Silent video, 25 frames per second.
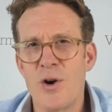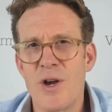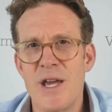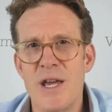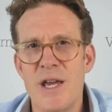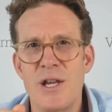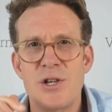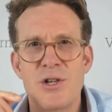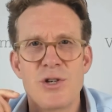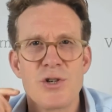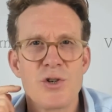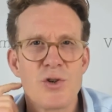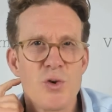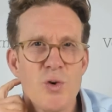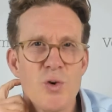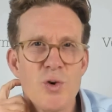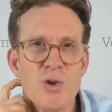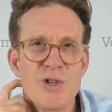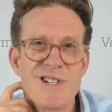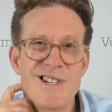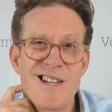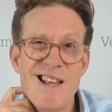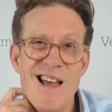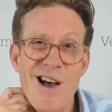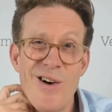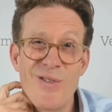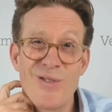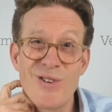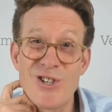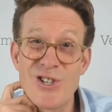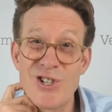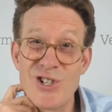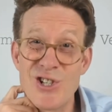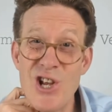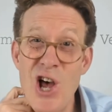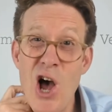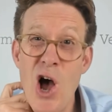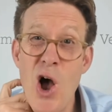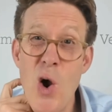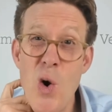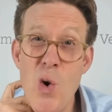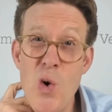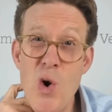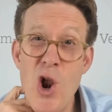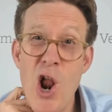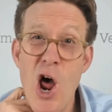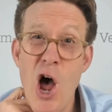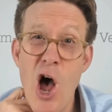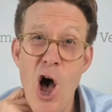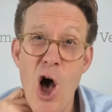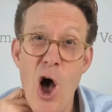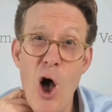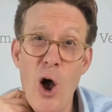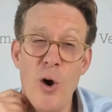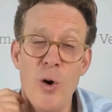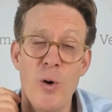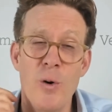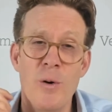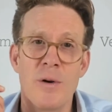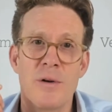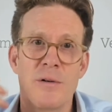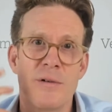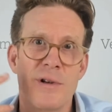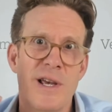itch scores down so low.